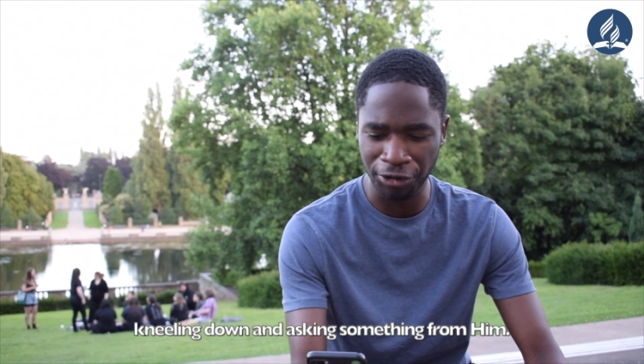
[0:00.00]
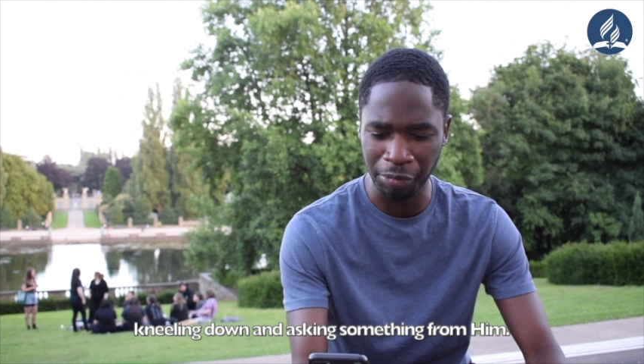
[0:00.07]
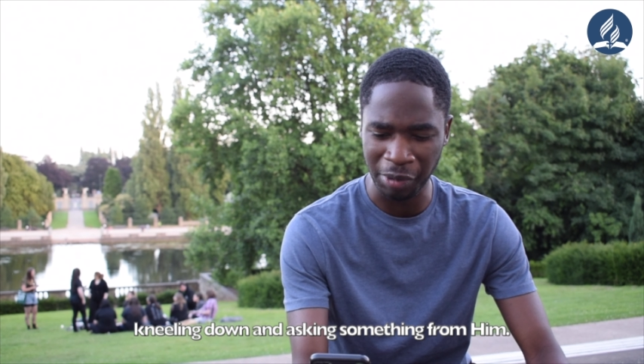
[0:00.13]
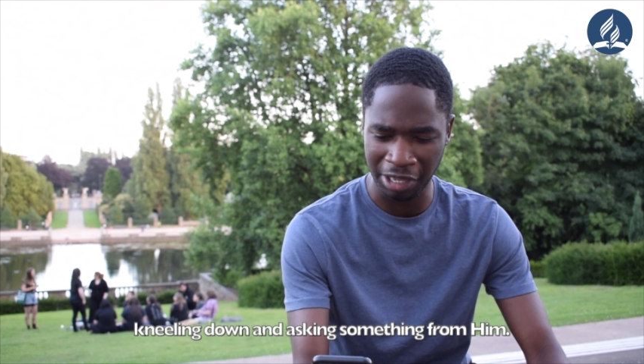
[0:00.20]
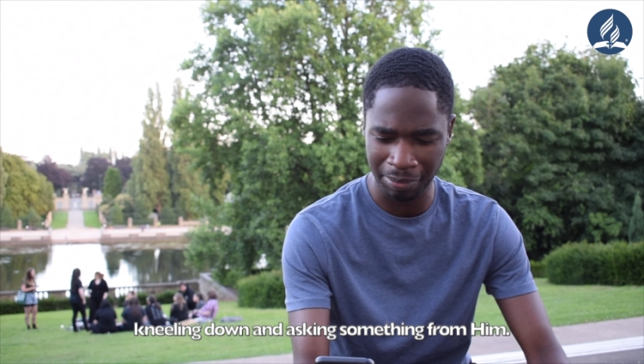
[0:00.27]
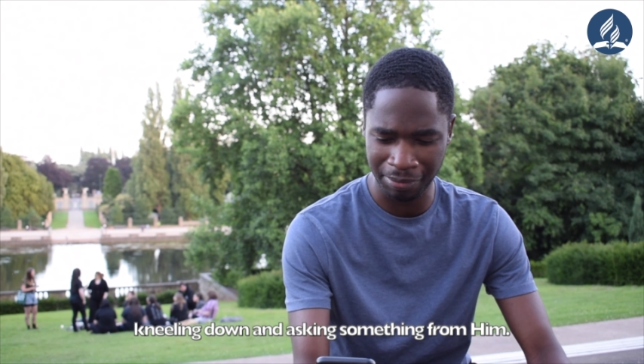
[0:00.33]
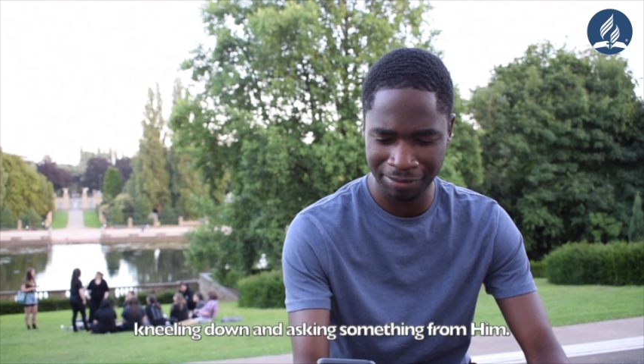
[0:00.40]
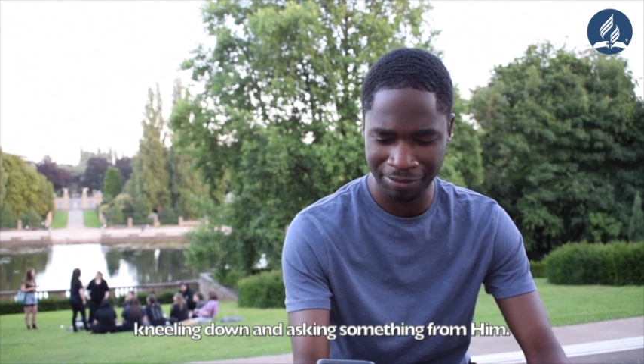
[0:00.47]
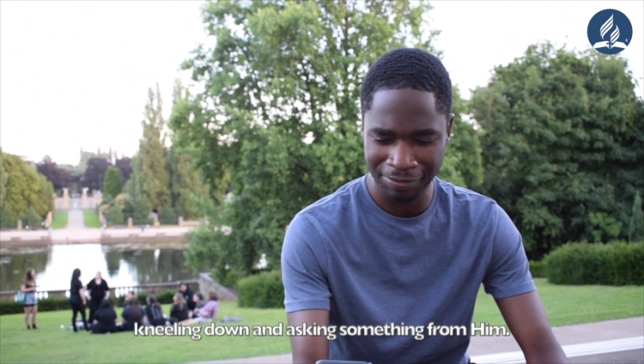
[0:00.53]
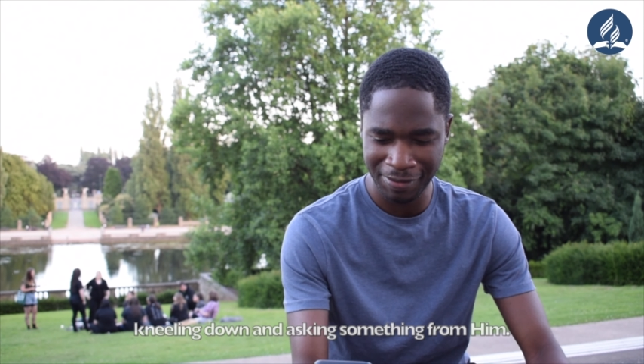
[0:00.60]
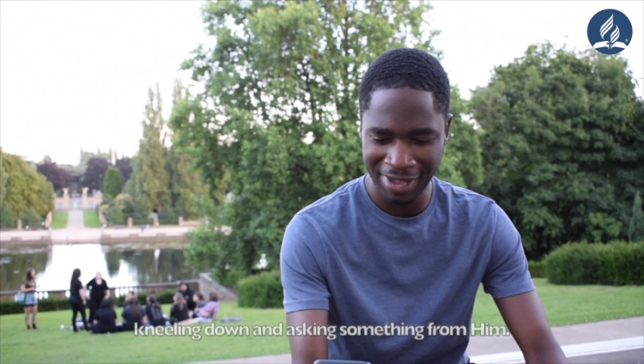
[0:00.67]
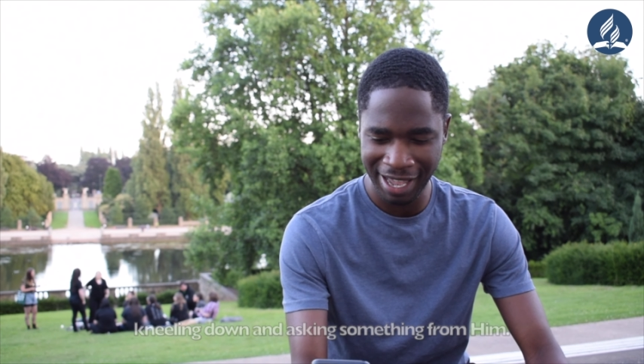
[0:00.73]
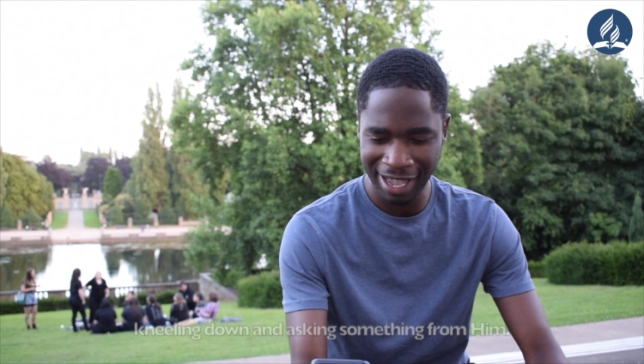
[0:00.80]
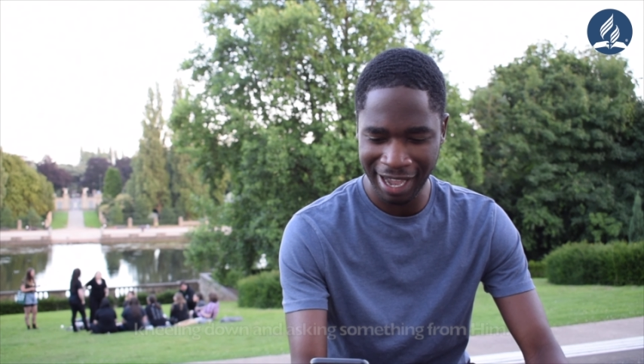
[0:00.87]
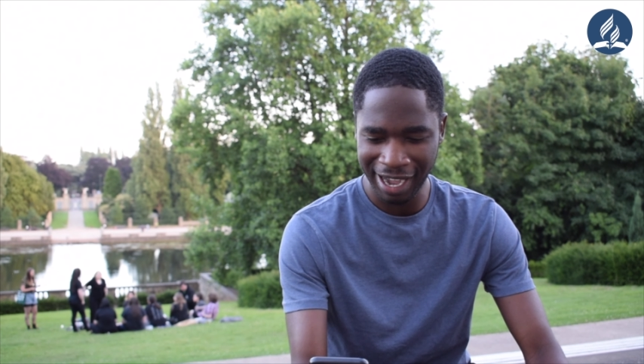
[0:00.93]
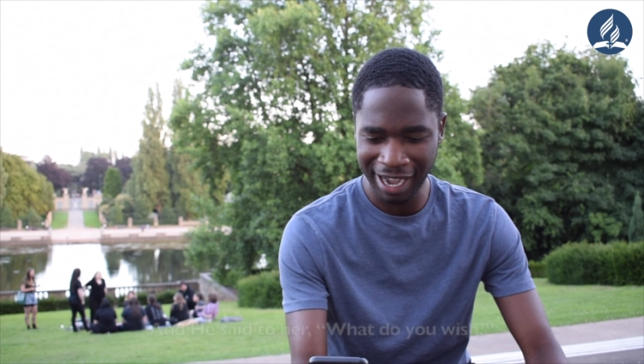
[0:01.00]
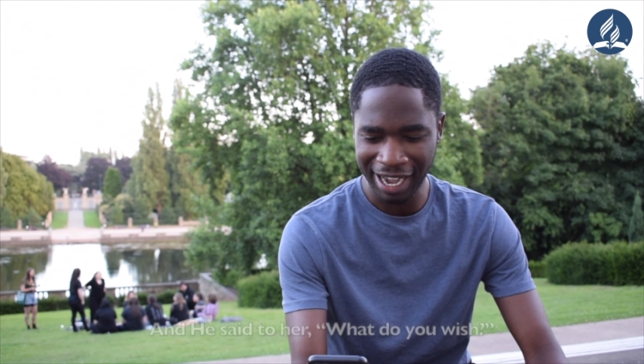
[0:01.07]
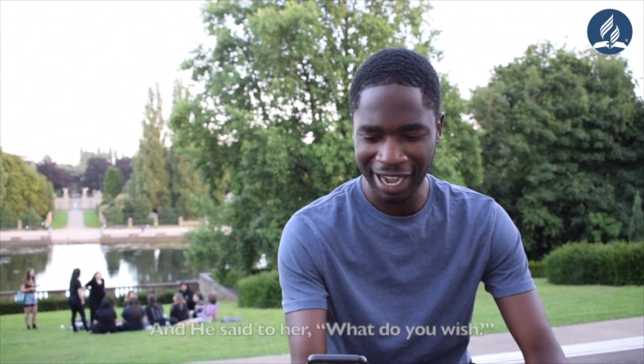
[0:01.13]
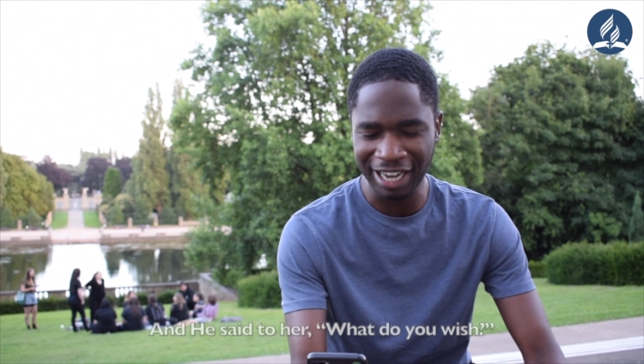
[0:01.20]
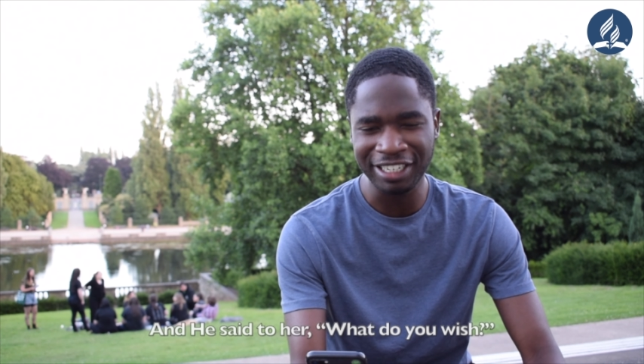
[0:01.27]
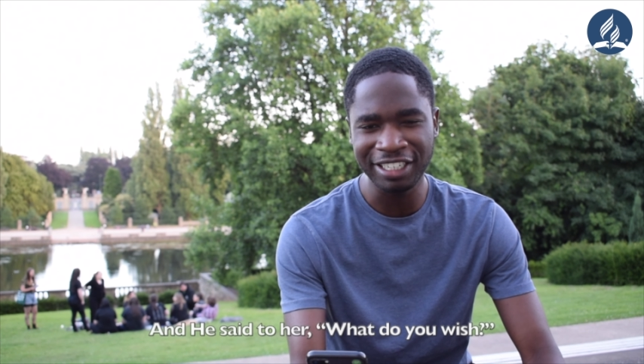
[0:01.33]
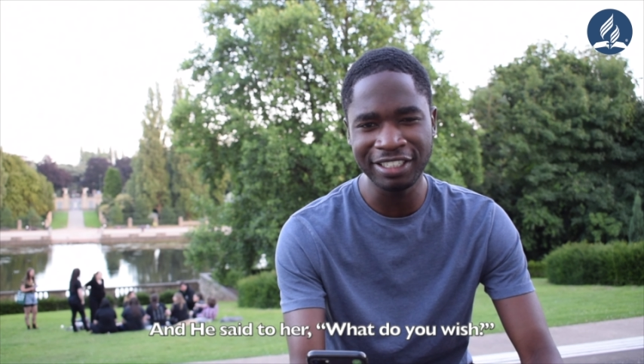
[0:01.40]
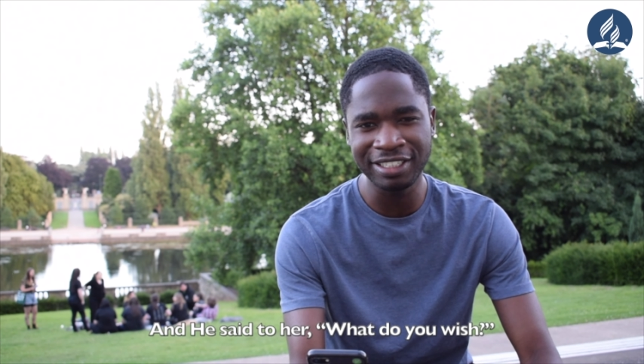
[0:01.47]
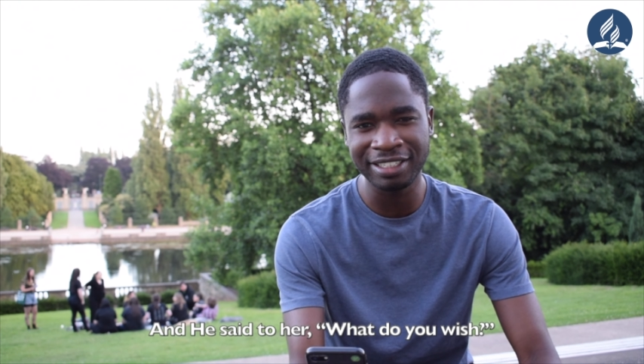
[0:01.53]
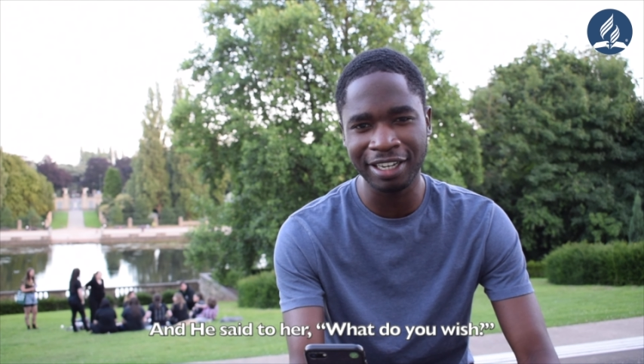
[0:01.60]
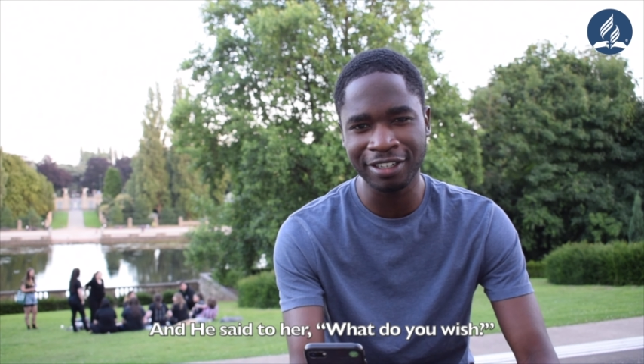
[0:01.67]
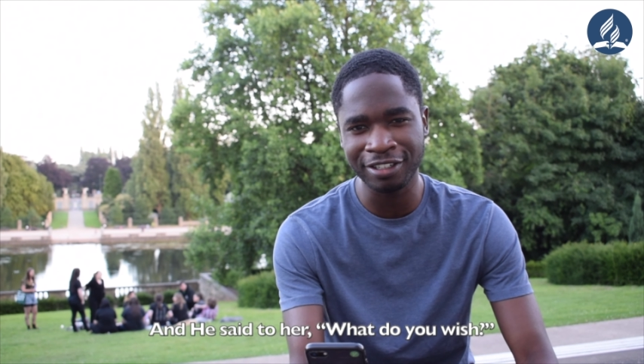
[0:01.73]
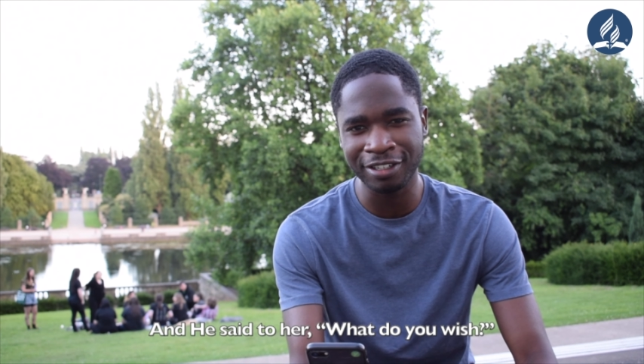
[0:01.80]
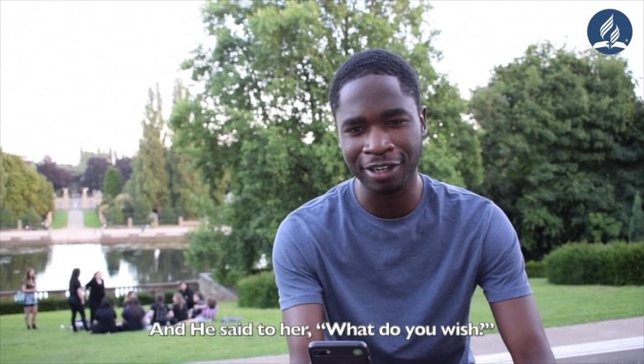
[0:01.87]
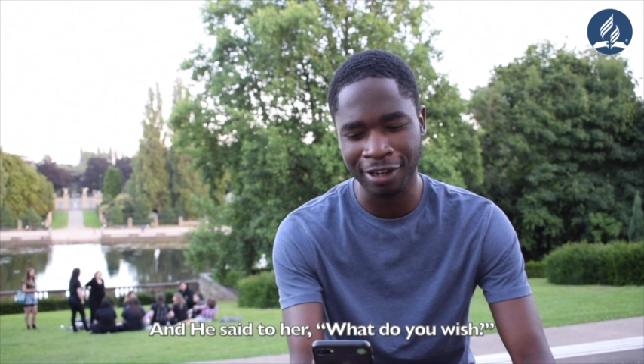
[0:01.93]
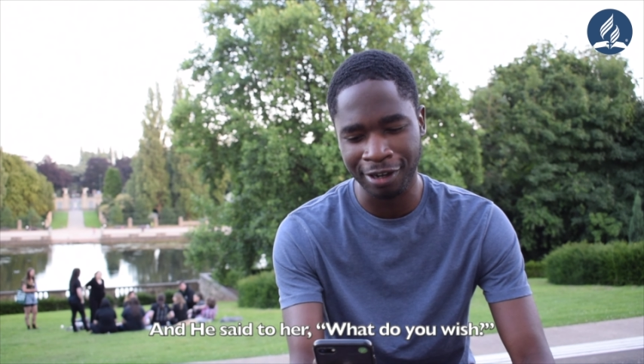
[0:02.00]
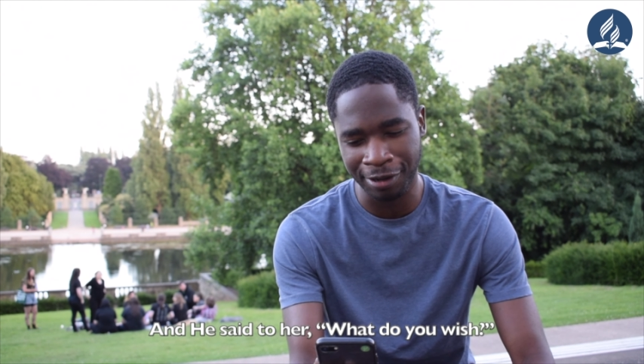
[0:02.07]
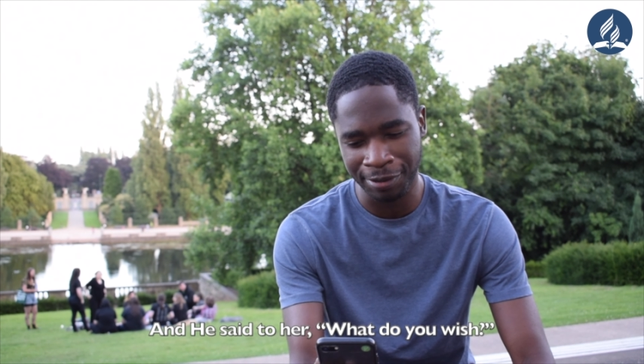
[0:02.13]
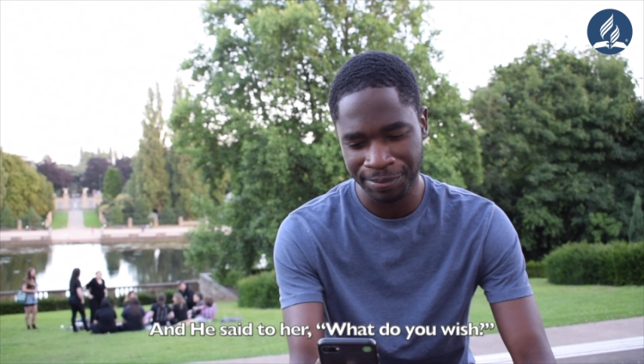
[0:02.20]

him. And he said to her,